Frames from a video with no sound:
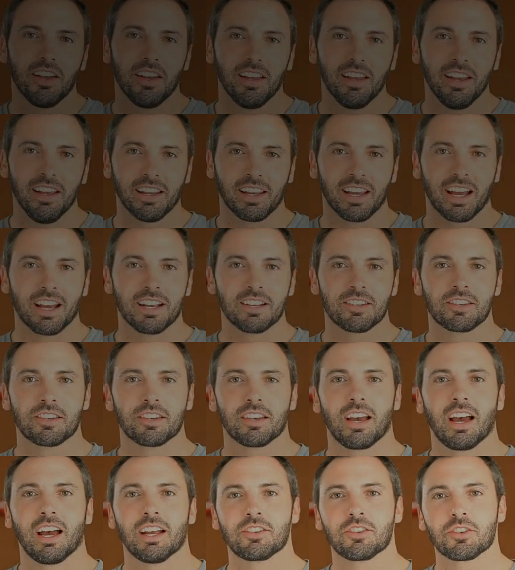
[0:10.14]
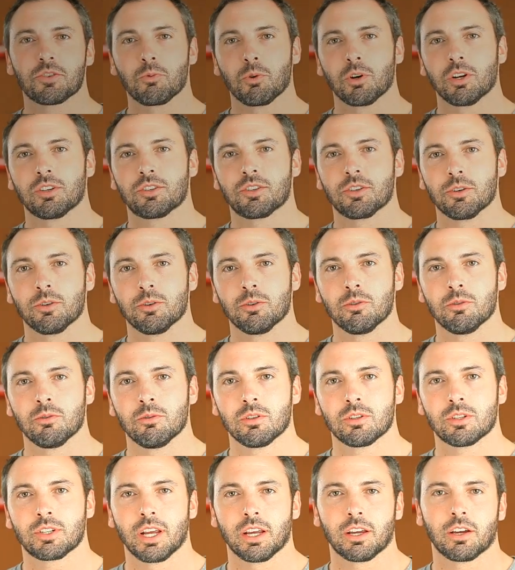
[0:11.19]
Hey guys, I just wanted to
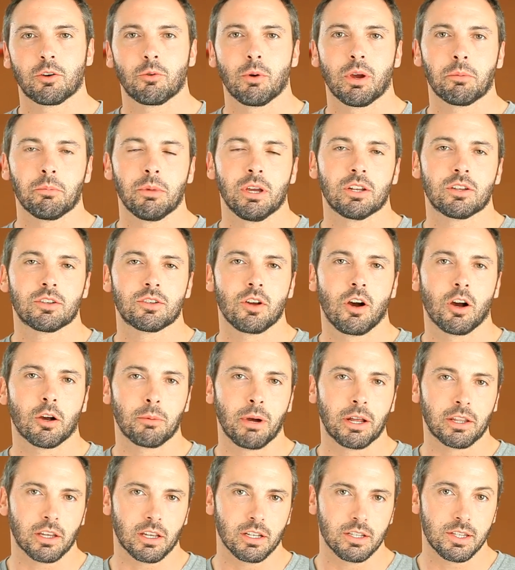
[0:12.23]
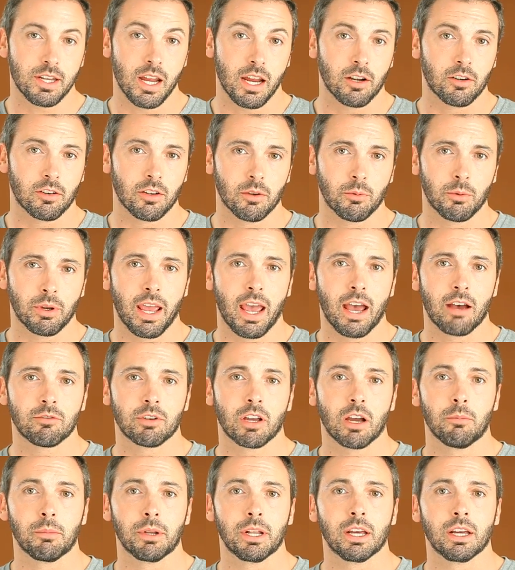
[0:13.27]
take a quick minute to talk about the container that we have
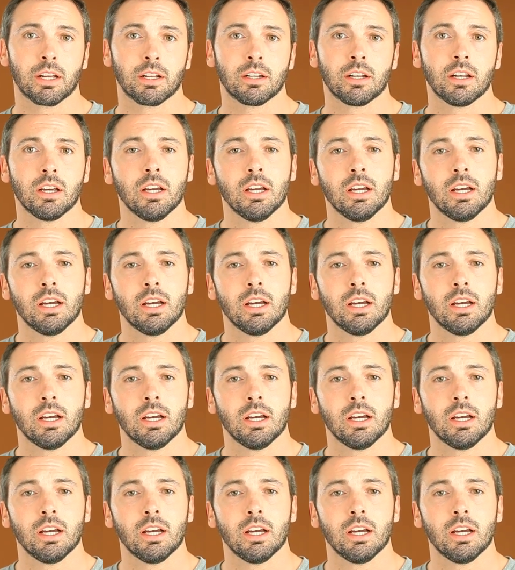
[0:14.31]
coming in.